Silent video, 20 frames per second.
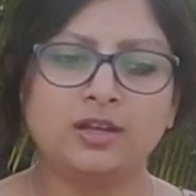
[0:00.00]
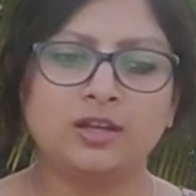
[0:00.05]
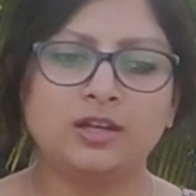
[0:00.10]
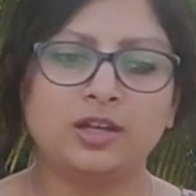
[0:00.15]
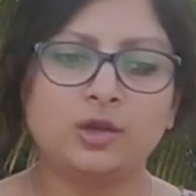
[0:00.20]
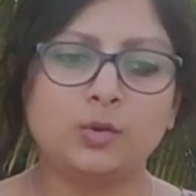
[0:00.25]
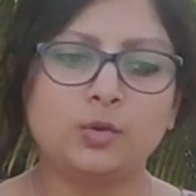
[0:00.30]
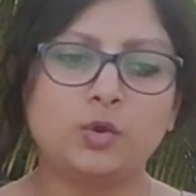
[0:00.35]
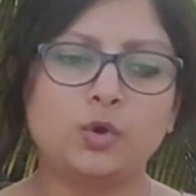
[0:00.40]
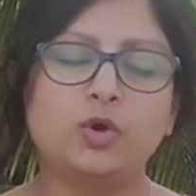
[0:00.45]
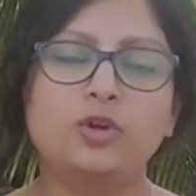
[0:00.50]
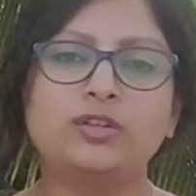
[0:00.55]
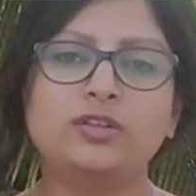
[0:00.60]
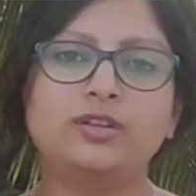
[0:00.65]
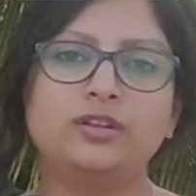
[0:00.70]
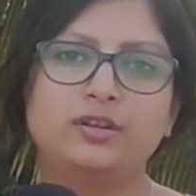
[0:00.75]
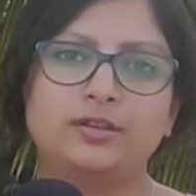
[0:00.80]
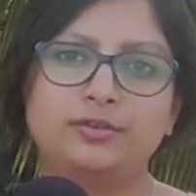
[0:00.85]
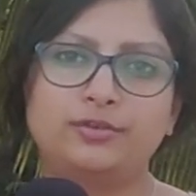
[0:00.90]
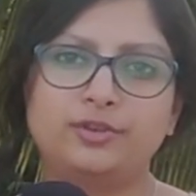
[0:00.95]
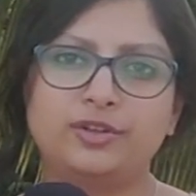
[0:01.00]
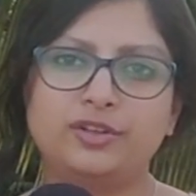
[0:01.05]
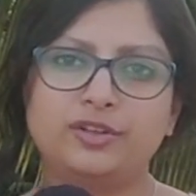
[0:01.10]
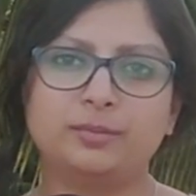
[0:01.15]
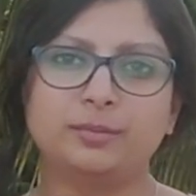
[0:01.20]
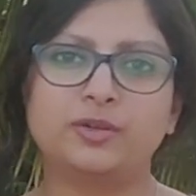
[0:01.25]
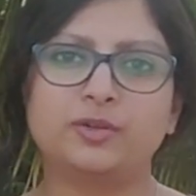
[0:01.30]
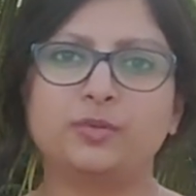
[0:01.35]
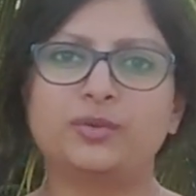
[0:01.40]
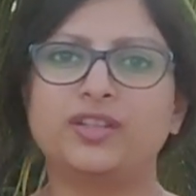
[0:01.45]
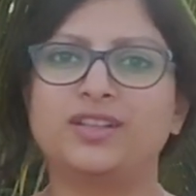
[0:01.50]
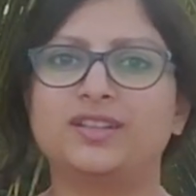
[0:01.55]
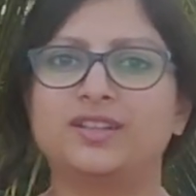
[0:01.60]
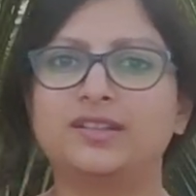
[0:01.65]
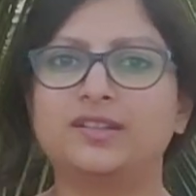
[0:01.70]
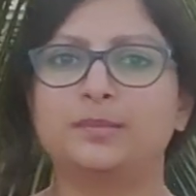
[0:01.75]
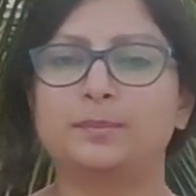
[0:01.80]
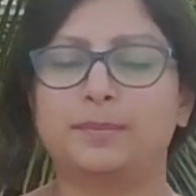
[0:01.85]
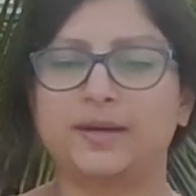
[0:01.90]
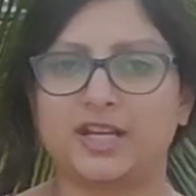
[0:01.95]
Now note the difference between
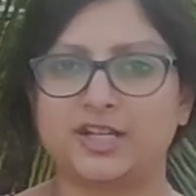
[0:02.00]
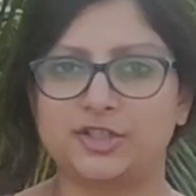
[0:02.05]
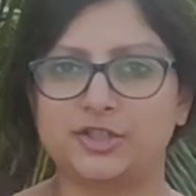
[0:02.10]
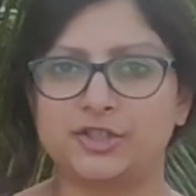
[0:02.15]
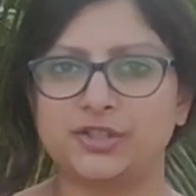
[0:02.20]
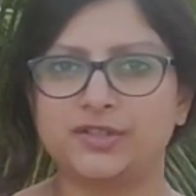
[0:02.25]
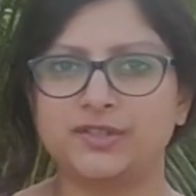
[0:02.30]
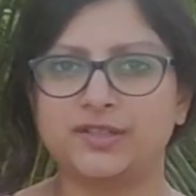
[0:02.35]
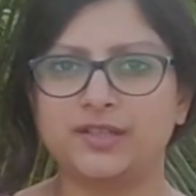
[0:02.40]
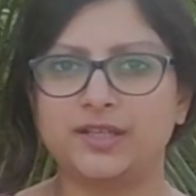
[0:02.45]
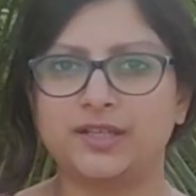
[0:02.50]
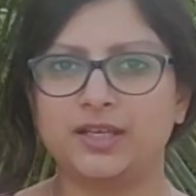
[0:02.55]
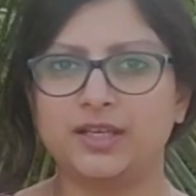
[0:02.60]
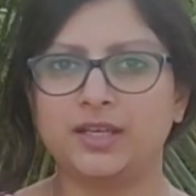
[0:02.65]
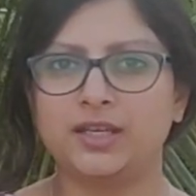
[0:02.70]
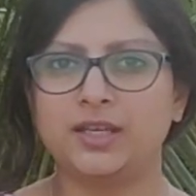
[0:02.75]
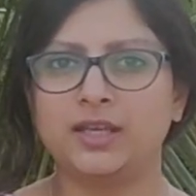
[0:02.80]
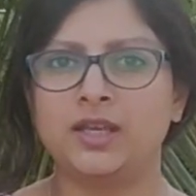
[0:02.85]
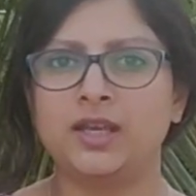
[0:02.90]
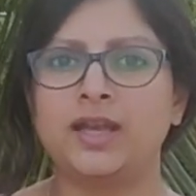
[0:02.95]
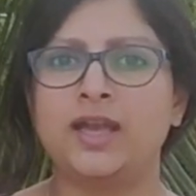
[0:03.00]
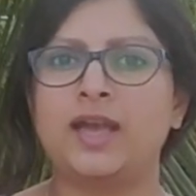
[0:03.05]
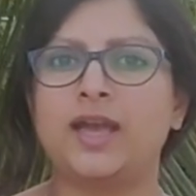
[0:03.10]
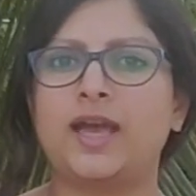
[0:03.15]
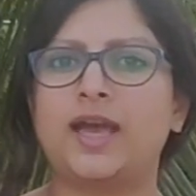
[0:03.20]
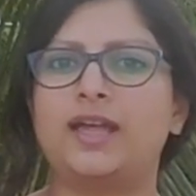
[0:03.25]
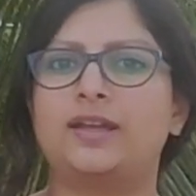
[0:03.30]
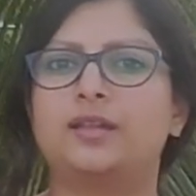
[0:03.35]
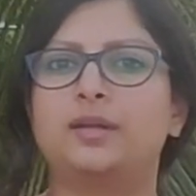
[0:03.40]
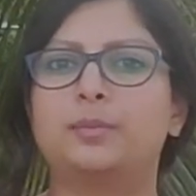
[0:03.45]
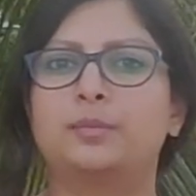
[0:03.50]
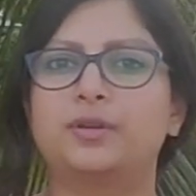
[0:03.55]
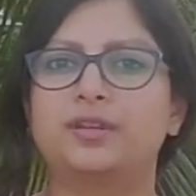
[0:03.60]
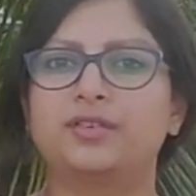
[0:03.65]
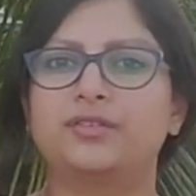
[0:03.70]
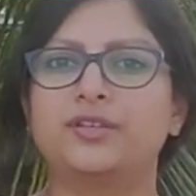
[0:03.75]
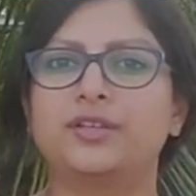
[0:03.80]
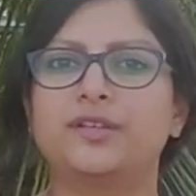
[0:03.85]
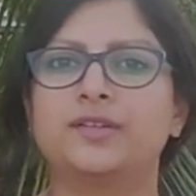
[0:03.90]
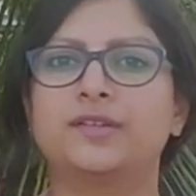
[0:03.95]
this pleasure seeking and the
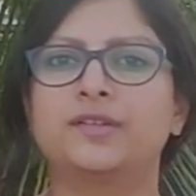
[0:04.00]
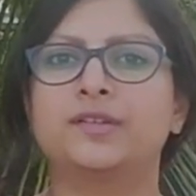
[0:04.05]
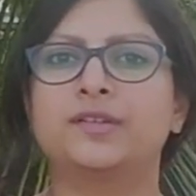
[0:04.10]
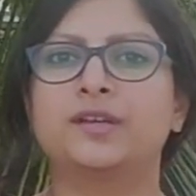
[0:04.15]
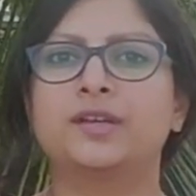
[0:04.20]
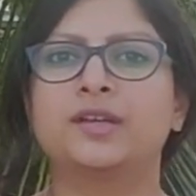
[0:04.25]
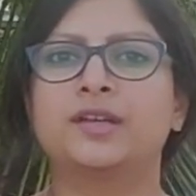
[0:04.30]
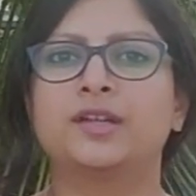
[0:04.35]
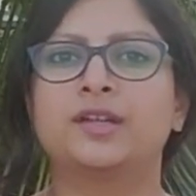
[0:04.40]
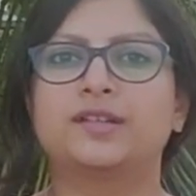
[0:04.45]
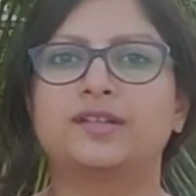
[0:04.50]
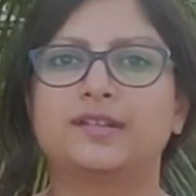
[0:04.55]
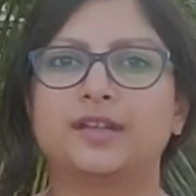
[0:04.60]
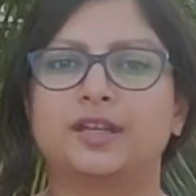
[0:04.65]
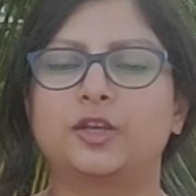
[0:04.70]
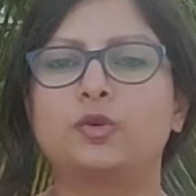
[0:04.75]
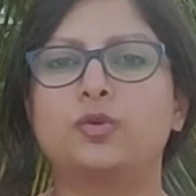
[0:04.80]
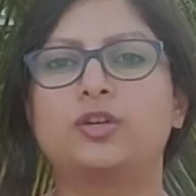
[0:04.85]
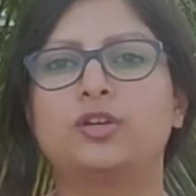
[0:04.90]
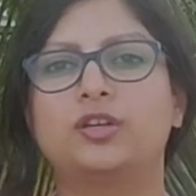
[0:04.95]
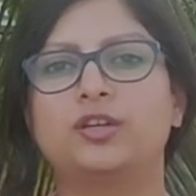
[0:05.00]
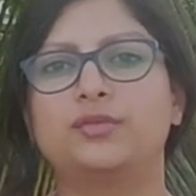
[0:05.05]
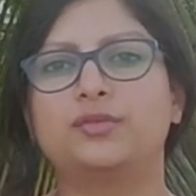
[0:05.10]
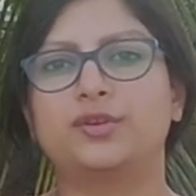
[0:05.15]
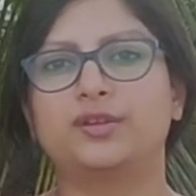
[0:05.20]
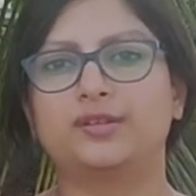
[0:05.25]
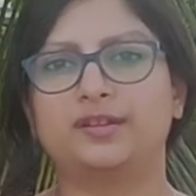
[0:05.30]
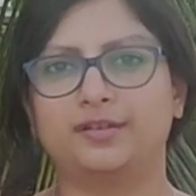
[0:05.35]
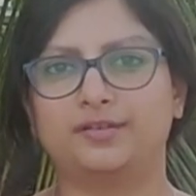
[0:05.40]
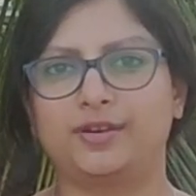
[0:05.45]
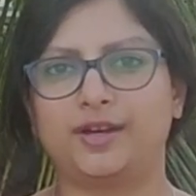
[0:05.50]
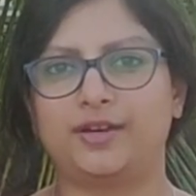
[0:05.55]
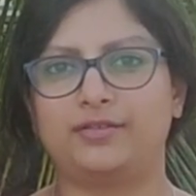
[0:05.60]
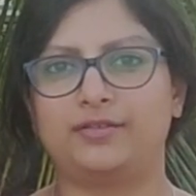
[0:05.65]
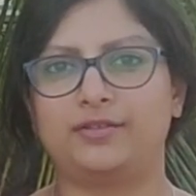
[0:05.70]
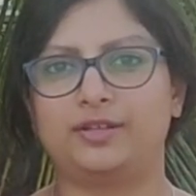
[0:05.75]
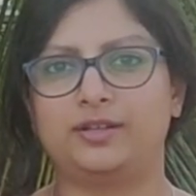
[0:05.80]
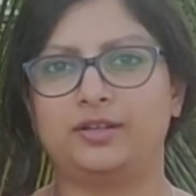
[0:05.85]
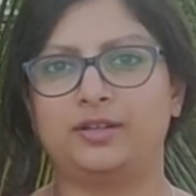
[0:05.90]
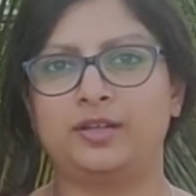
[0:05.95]
previous security for
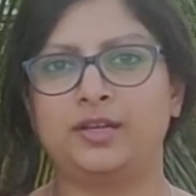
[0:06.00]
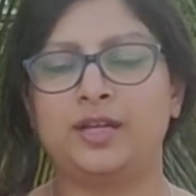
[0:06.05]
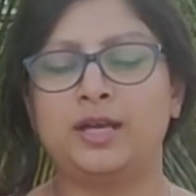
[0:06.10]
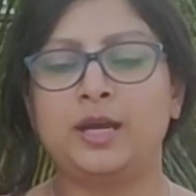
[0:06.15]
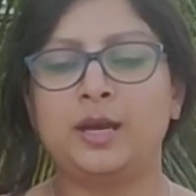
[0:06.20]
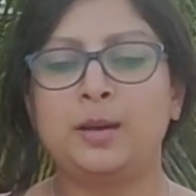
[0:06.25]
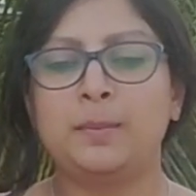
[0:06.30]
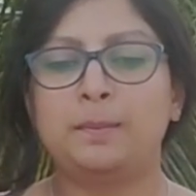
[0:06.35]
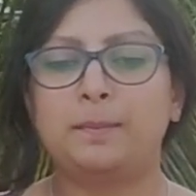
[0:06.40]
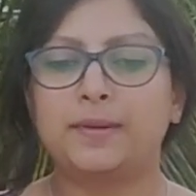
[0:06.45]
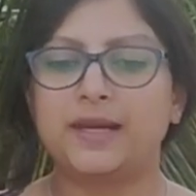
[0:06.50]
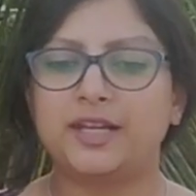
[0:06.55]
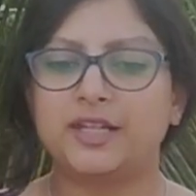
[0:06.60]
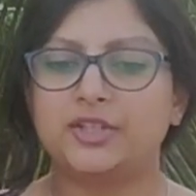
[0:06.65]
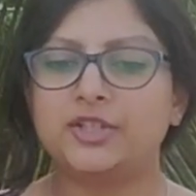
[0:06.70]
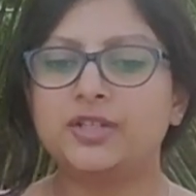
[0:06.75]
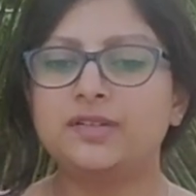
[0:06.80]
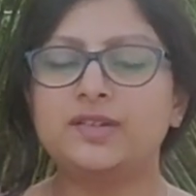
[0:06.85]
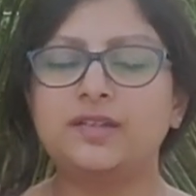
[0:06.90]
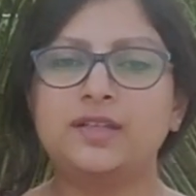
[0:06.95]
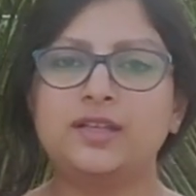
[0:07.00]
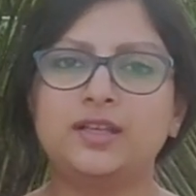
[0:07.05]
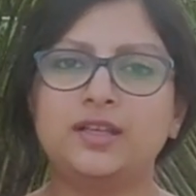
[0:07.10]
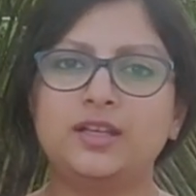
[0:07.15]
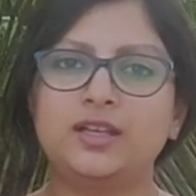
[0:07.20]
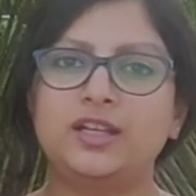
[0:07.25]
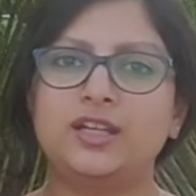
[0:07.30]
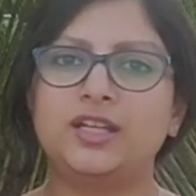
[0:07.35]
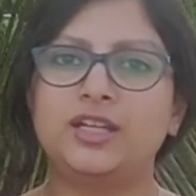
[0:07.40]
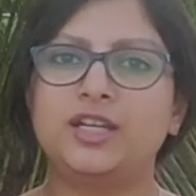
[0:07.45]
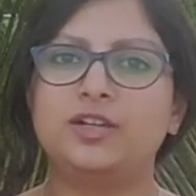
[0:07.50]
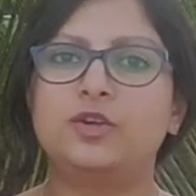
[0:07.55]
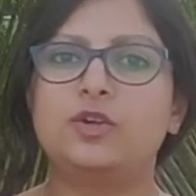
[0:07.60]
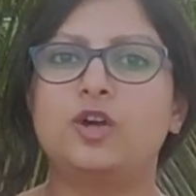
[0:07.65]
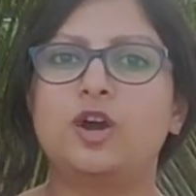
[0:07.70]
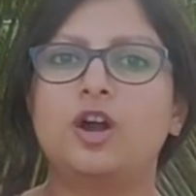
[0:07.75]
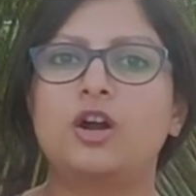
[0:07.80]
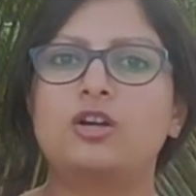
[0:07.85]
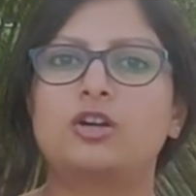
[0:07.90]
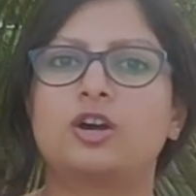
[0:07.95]
survival. Pleasure seeking need
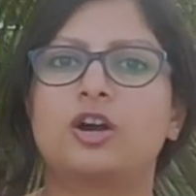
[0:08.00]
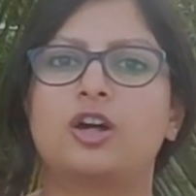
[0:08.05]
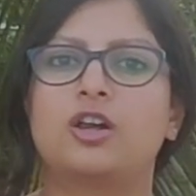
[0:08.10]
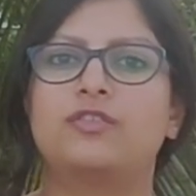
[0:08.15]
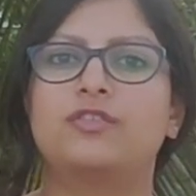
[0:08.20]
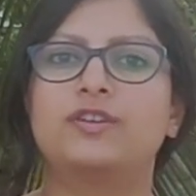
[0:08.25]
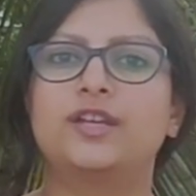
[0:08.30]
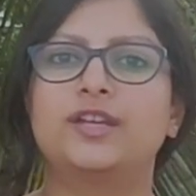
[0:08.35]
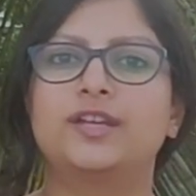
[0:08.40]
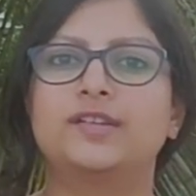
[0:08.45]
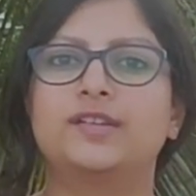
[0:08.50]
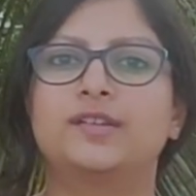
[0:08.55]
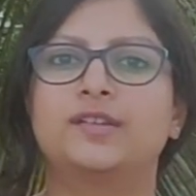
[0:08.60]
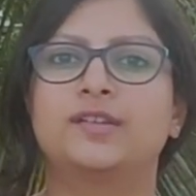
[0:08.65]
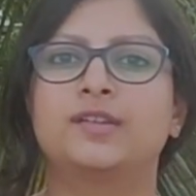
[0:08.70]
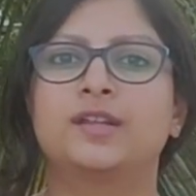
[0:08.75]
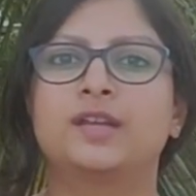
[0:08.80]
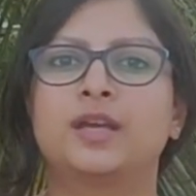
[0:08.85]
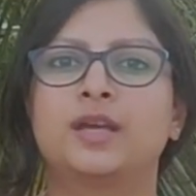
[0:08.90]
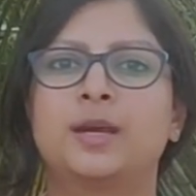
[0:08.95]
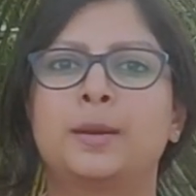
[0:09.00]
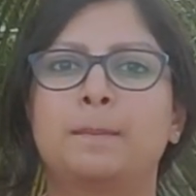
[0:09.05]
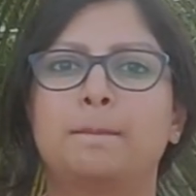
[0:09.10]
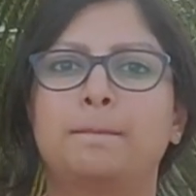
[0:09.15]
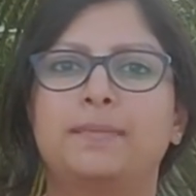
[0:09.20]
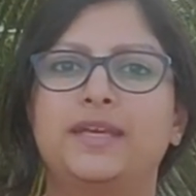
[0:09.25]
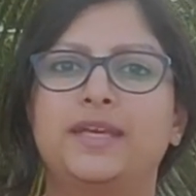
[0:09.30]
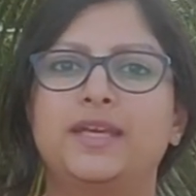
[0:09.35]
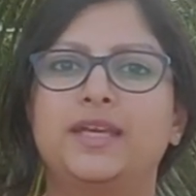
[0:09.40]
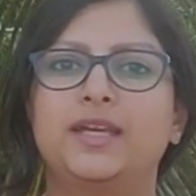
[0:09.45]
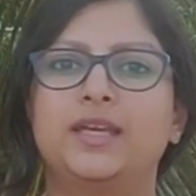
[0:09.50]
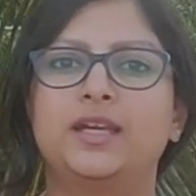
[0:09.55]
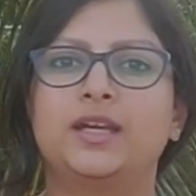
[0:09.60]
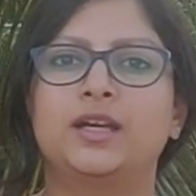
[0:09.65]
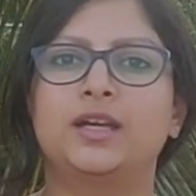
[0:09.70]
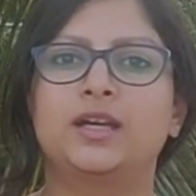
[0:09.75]
not always be